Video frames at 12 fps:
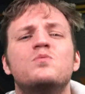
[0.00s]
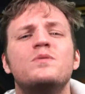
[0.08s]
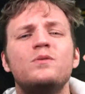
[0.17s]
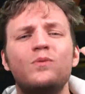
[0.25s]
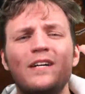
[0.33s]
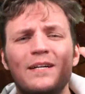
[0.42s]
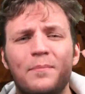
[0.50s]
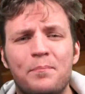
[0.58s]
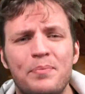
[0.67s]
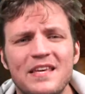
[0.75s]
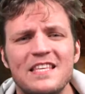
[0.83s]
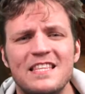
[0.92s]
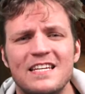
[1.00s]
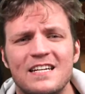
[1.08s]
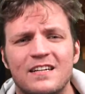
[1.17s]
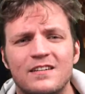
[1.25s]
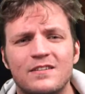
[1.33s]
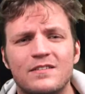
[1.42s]
We want to be
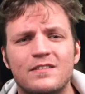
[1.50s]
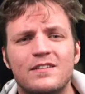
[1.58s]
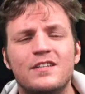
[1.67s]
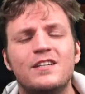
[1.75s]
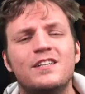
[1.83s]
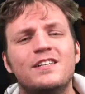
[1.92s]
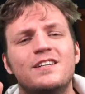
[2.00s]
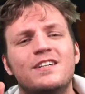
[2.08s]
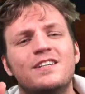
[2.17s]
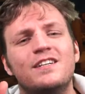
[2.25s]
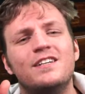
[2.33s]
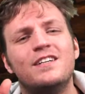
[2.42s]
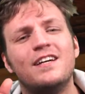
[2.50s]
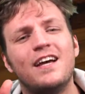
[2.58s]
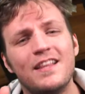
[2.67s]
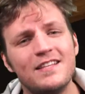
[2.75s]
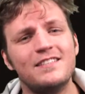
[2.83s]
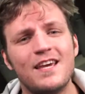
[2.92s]
there.
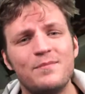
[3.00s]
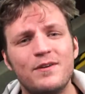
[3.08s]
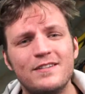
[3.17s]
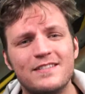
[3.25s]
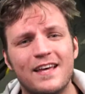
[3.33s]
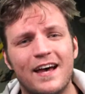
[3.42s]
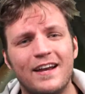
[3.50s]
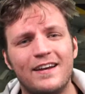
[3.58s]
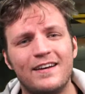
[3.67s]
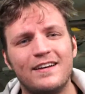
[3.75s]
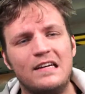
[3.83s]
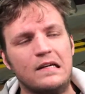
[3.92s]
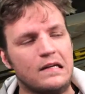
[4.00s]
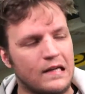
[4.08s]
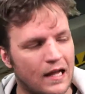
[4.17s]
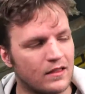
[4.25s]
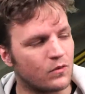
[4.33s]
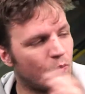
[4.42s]
And this game does that.
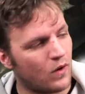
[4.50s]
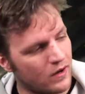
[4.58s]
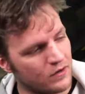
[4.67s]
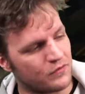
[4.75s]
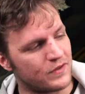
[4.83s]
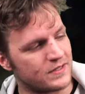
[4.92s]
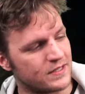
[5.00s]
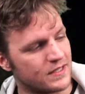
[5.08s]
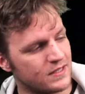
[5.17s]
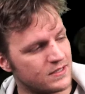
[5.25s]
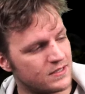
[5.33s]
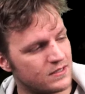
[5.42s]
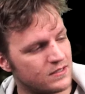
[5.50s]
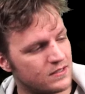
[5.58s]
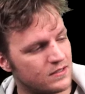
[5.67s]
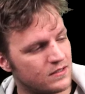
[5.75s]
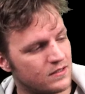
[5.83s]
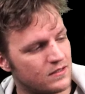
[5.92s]
Not the water physics,
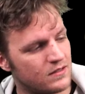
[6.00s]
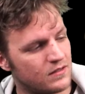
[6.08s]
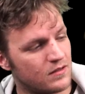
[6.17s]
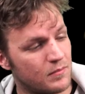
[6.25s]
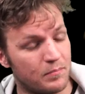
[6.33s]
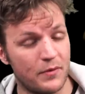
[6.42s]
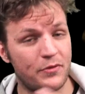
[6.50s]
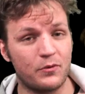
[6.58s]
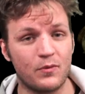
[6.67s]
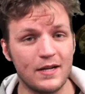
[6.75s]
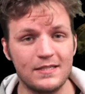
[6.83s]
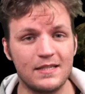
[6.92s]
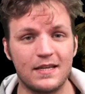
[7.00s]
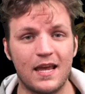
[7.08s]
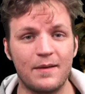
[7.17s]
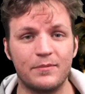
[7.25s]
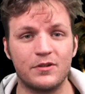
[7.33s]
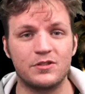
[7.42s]
but the rest of the
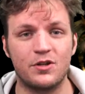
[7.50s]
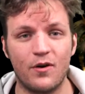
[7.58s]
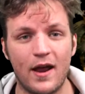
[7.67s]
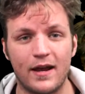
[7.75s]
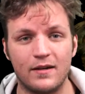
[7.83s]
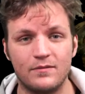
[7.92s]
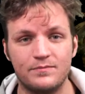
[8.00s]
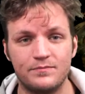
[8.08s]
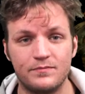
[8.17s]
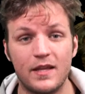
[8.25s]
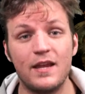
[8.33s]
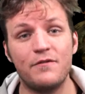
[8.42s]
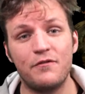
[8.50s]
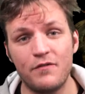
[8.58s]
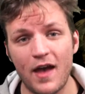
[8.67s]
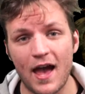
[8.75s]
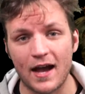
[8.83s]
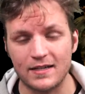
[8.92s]
game looks great. In
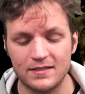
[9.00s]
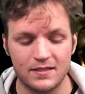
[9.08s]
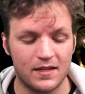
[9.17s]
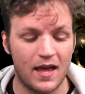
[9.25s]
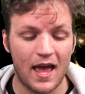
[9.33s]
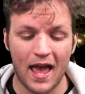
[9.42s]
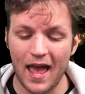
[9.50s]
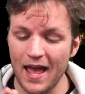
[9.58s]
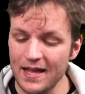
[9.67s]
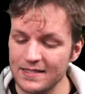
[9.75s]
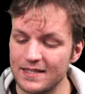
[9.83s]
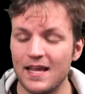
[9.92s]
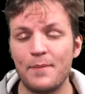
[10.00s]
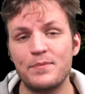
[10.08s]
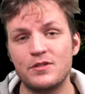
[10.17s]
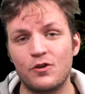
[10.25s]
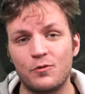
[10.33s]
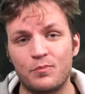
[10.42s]
fact, as the
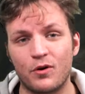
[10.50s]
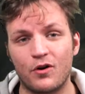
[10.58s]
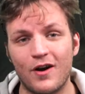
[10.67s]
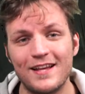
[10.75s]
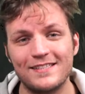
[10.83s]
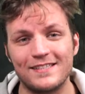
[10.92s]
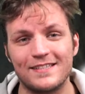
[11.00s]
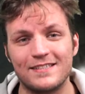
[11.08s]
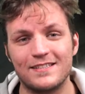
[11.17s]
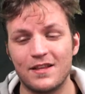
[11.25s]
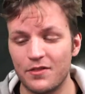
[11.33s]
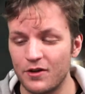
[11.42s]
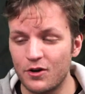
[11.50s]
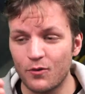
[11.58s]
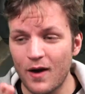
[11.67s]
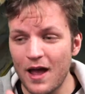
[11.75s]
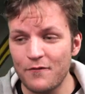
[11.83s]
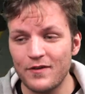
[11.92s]
episode progresses, the
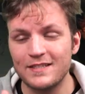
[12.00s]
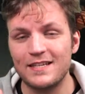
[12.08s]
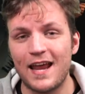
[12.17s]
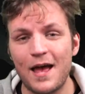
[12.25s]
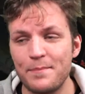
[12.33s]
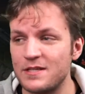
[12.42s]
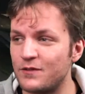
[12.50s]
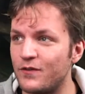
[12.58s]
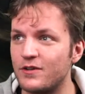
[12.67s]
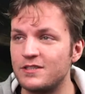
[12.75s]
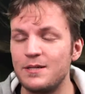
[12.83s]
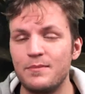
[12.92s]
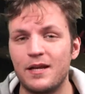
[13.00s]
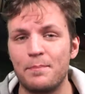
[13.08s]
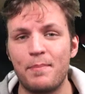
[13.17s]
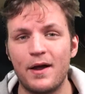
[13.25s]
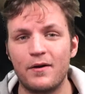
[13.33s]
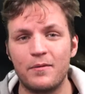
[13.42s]
graphics and atmosphere seem to
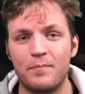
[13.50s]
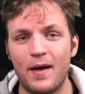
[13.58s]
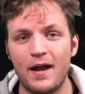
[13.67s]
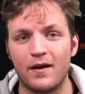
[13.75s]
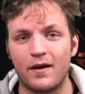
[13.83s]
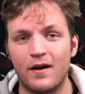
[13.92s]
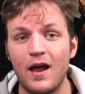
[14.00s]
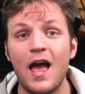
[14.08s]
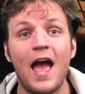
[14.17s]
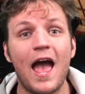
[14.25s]
get better and better.